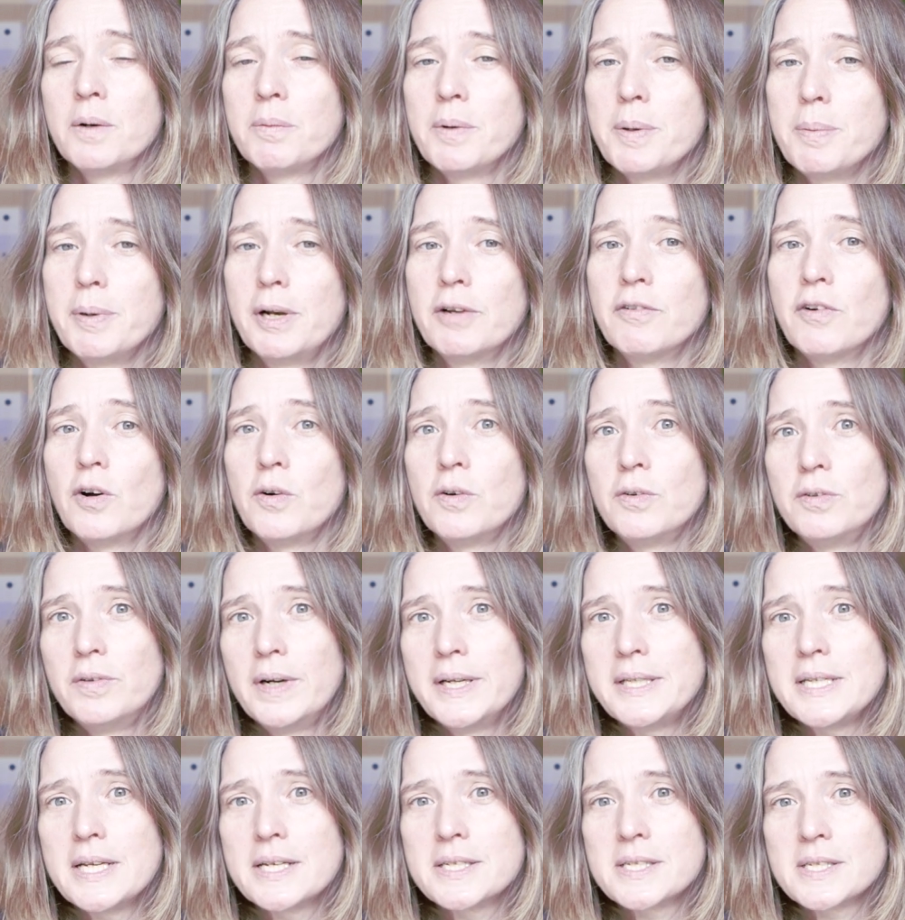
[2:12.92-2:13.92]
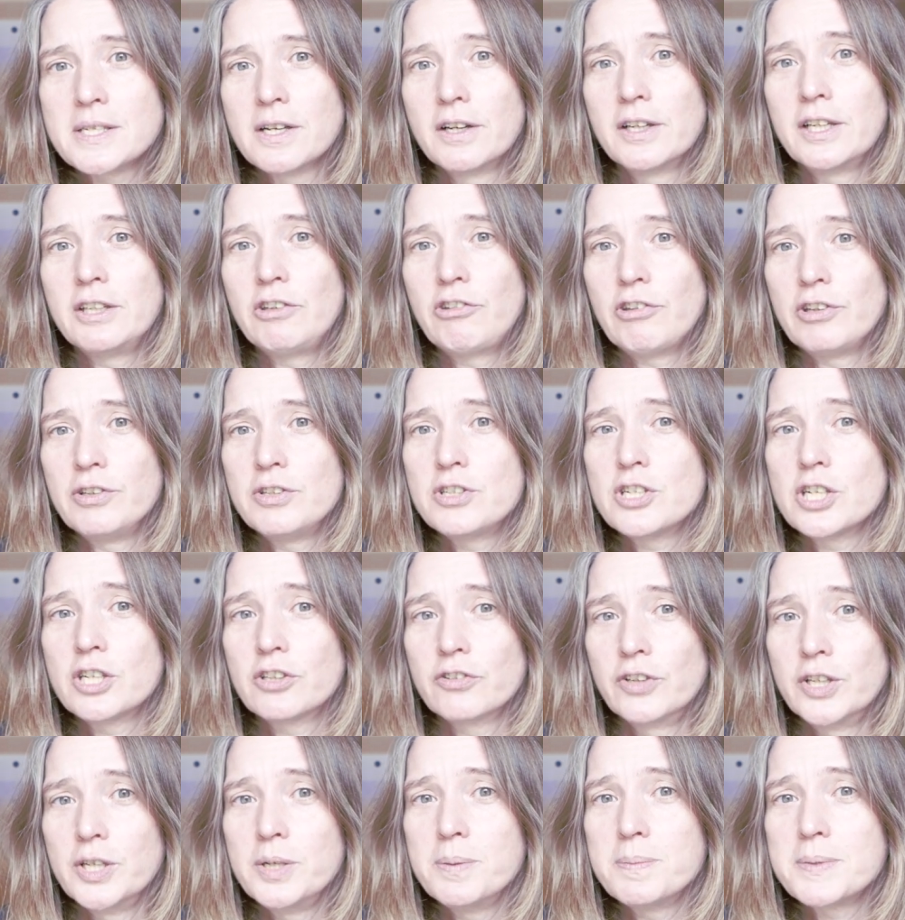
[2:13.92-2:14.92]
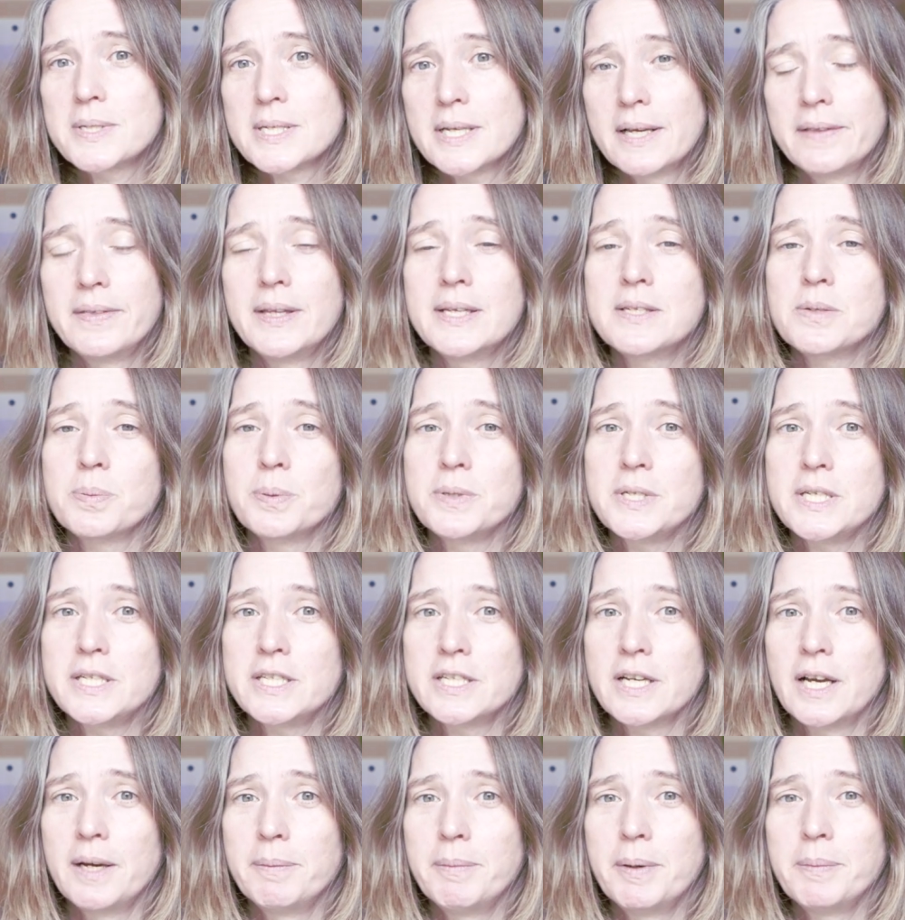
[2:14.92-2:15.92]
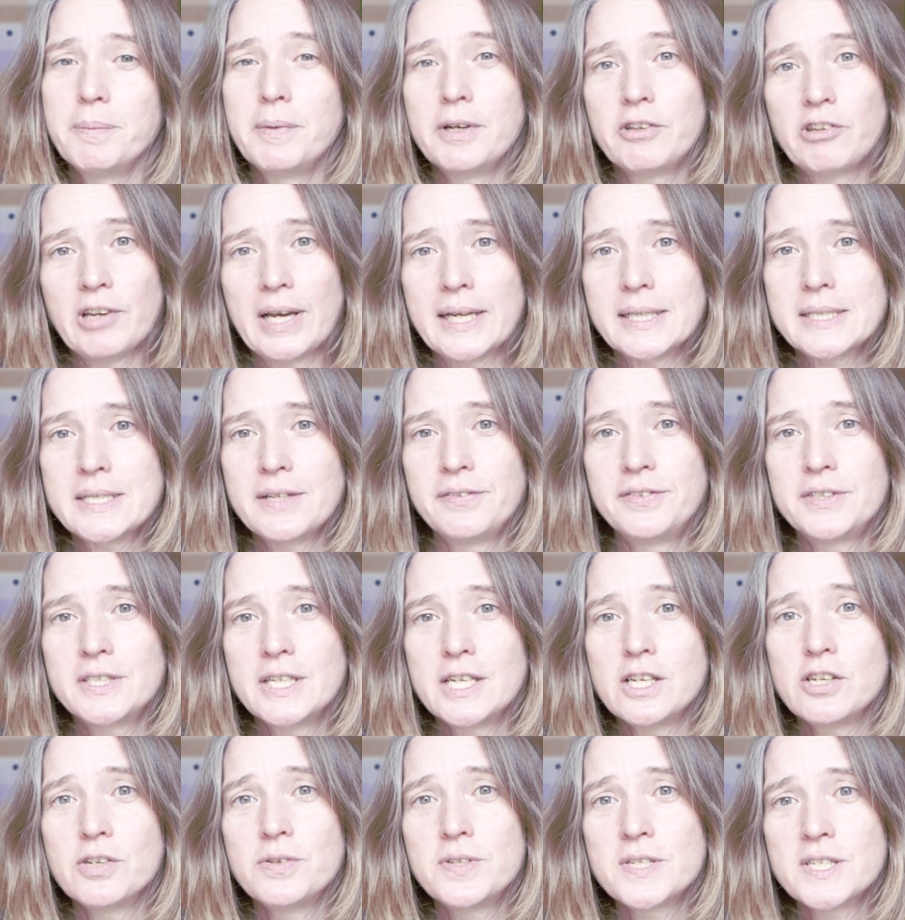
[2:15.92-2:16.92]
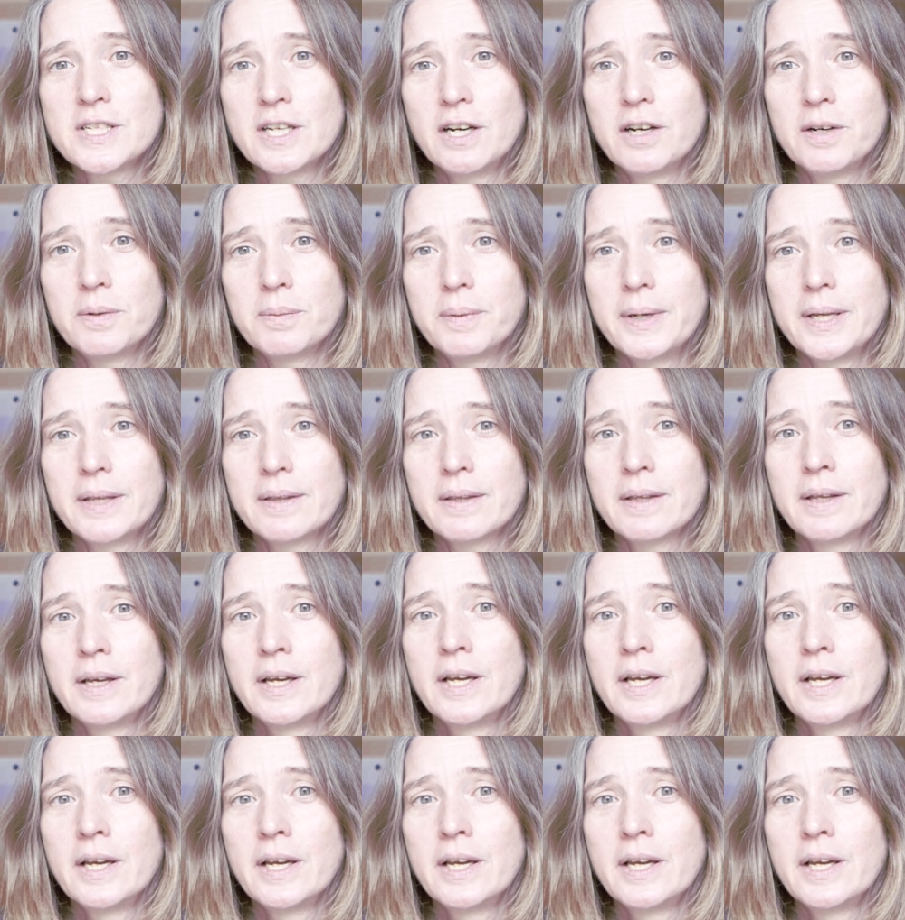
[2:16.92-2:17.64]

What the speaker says: We will have already assigned you to groups, and this will determine which activity you start with.